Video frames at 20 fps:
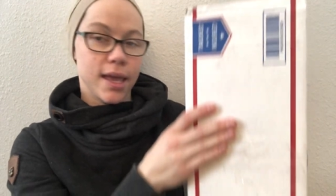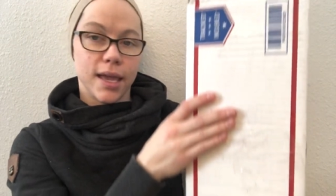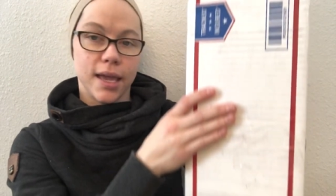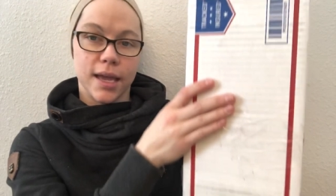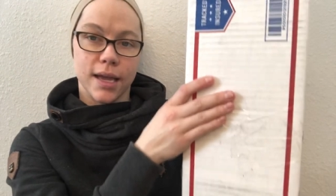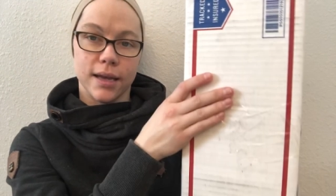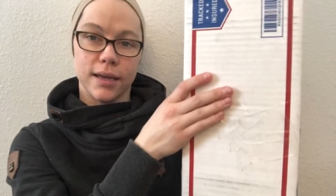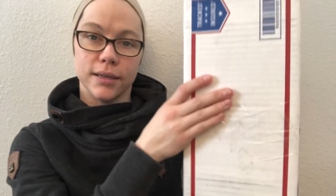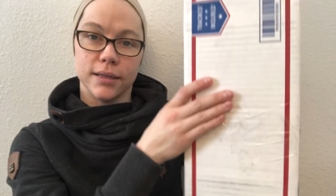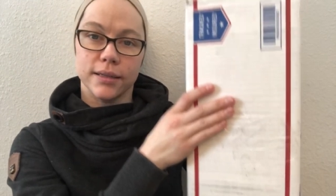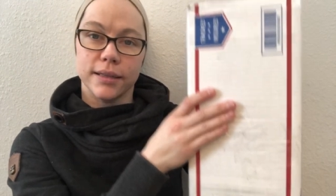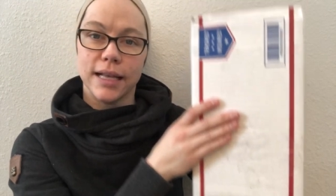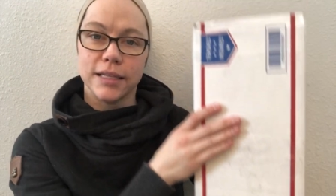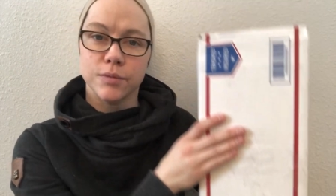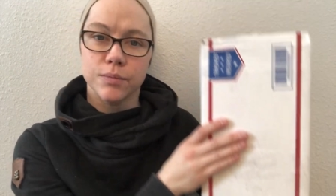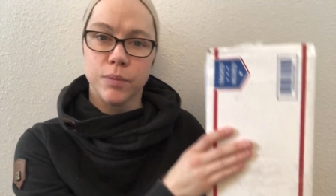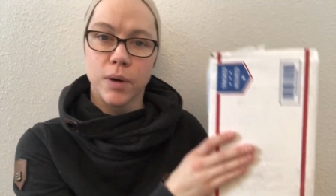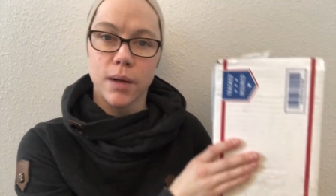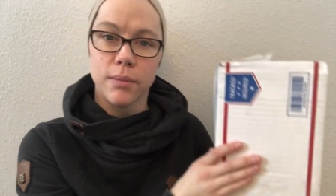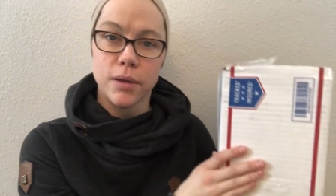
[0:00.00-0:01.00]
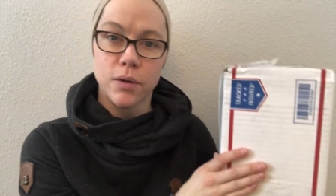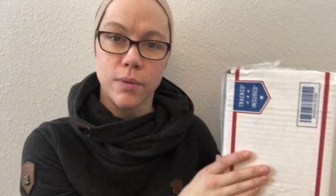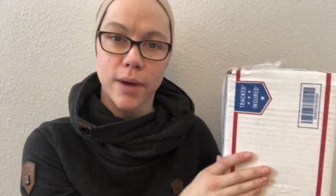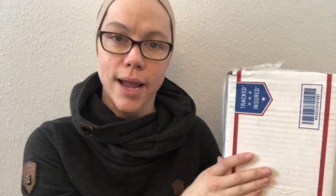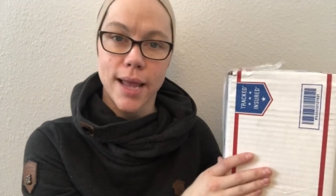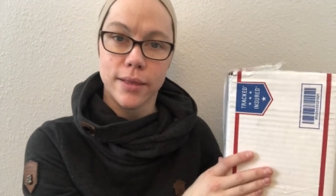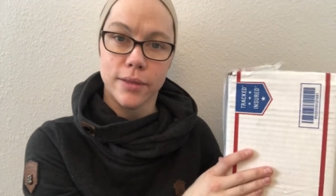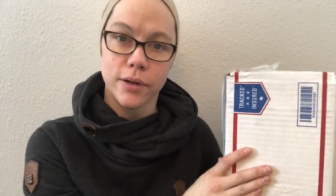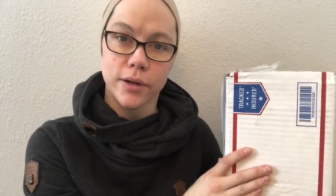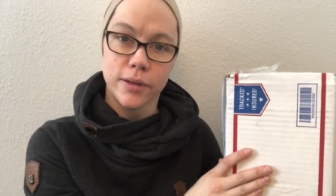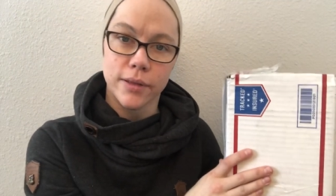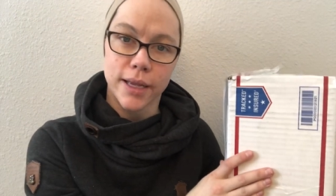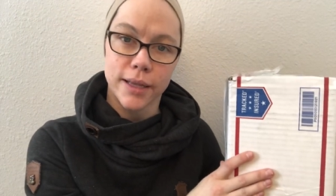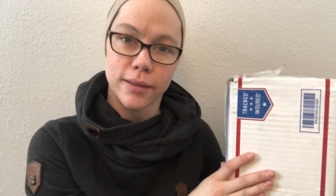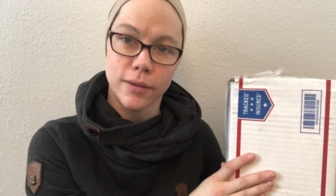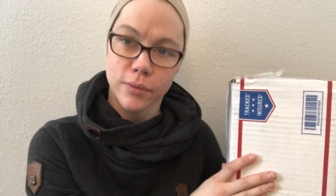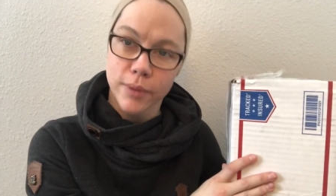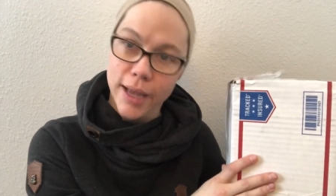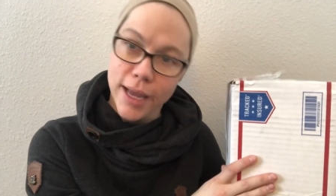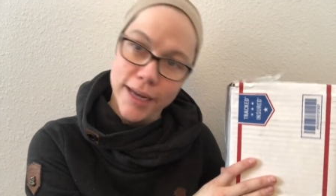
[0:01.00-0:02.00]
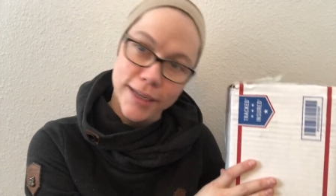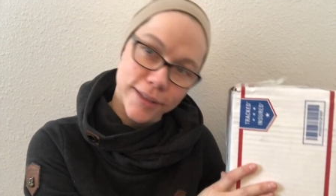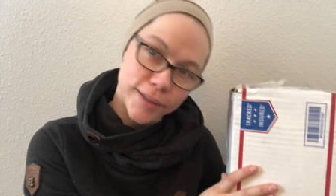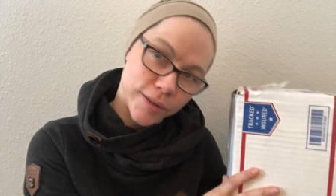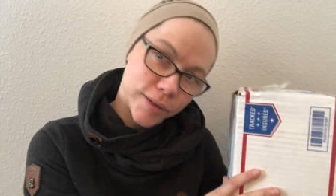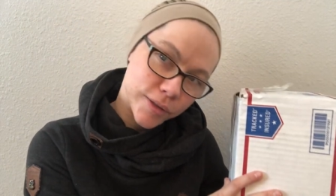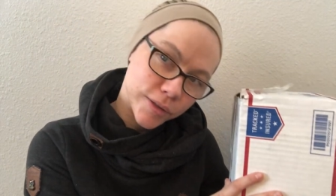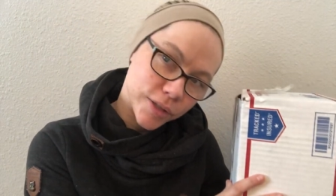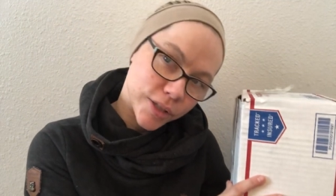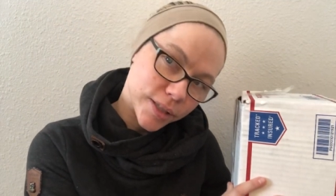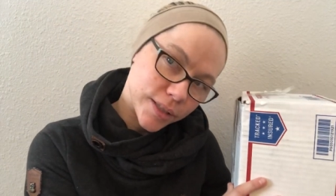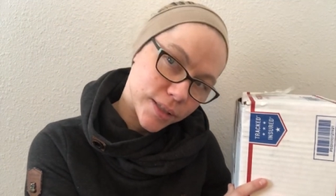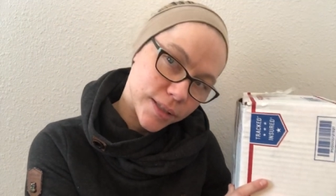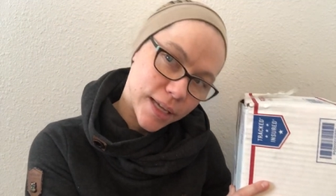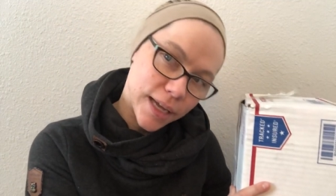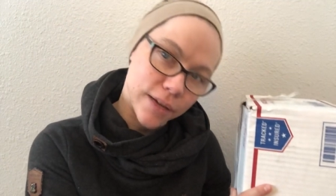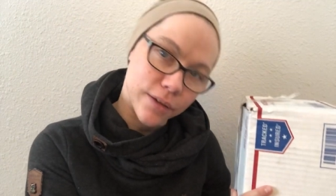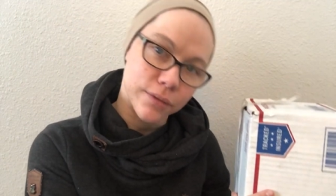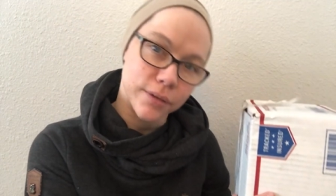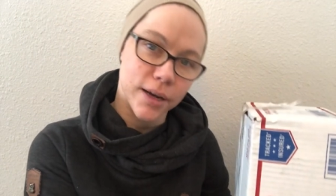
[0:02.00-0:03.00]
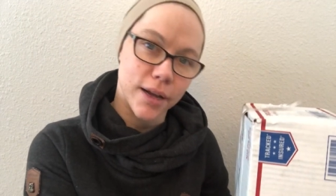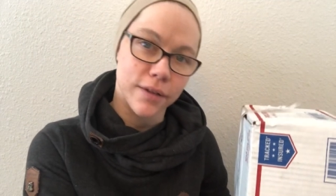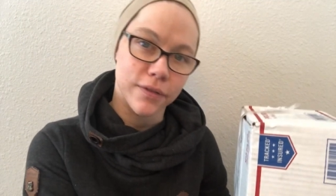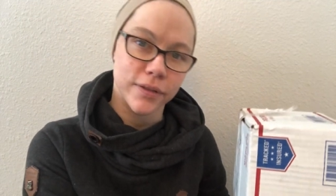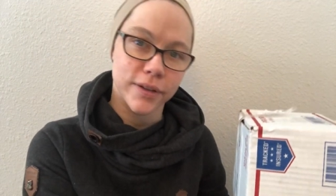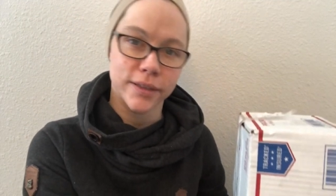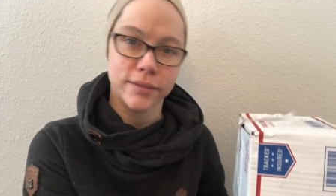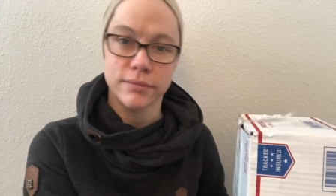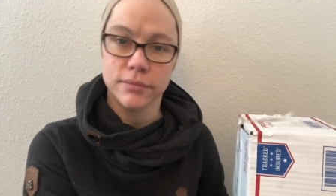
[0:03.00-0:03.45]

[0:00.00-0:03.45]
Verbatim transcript: and that's probably why I look like the way I do, just kind of rough.